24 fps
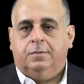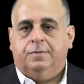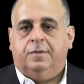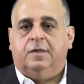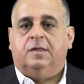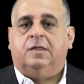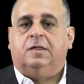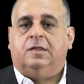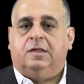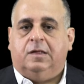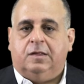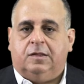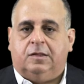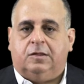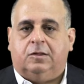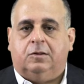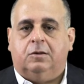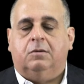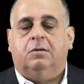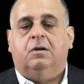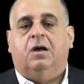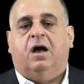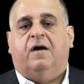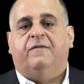the
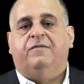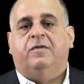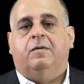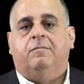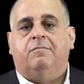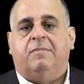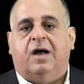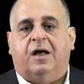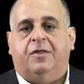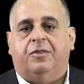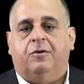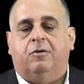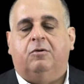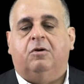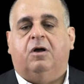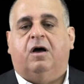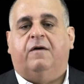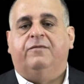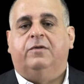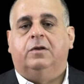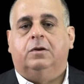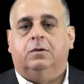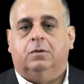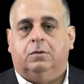sister of the mother
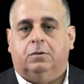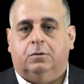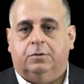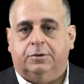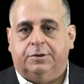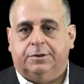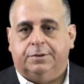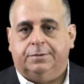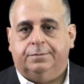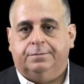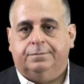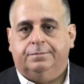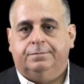of the Lord.